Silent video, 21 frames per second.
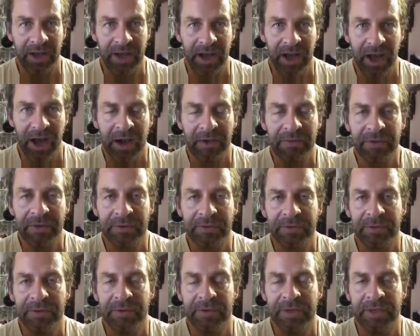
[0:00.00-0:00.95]
After a
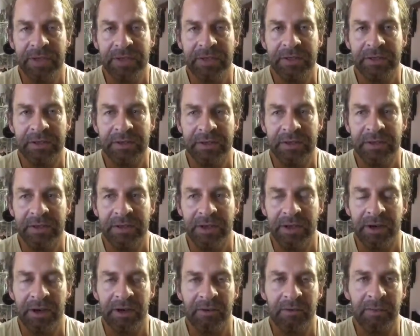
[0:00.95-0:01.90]
few years
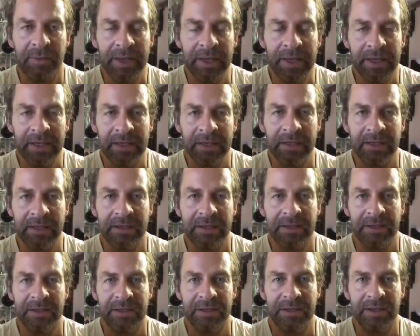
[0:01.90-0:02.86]
of being
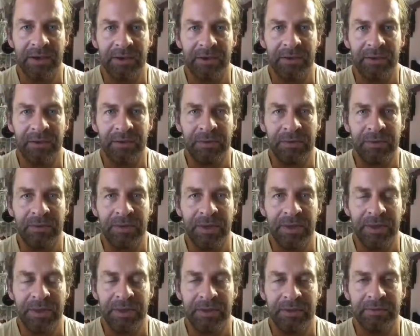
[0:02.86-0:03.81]
into this whole
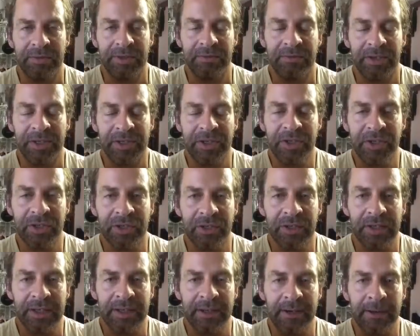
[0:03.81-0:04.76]
thing of
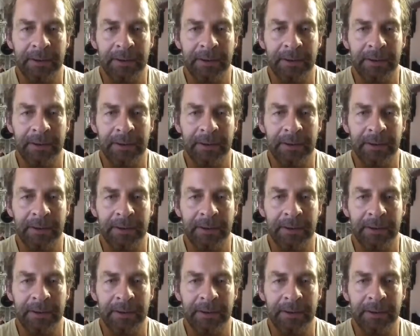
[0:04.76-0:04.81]
invention,